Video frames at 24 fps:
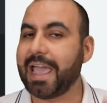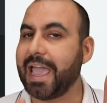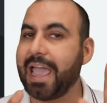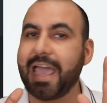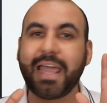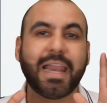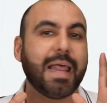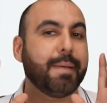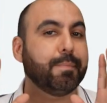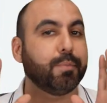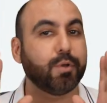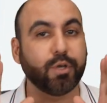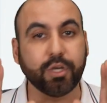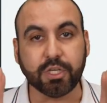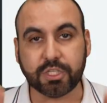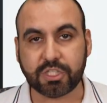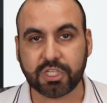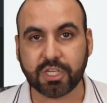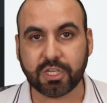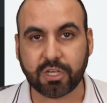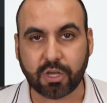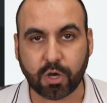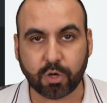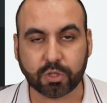and I'm good
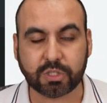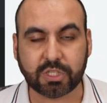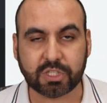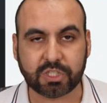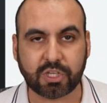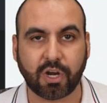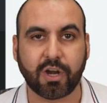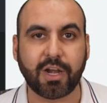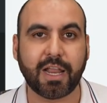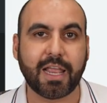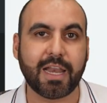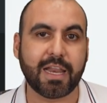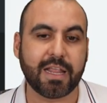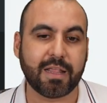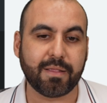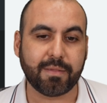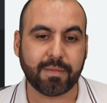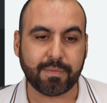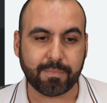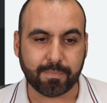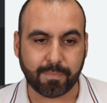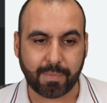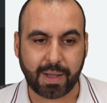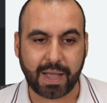to go to start
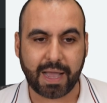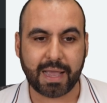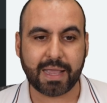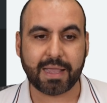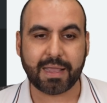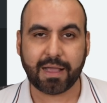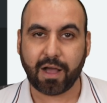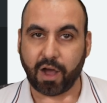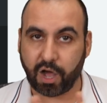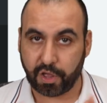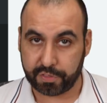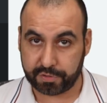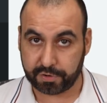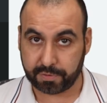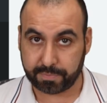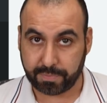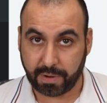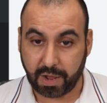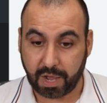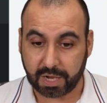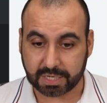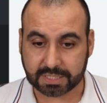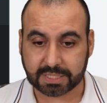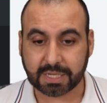editing my author
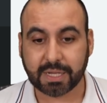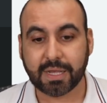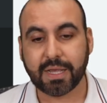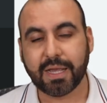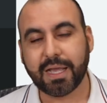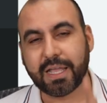box.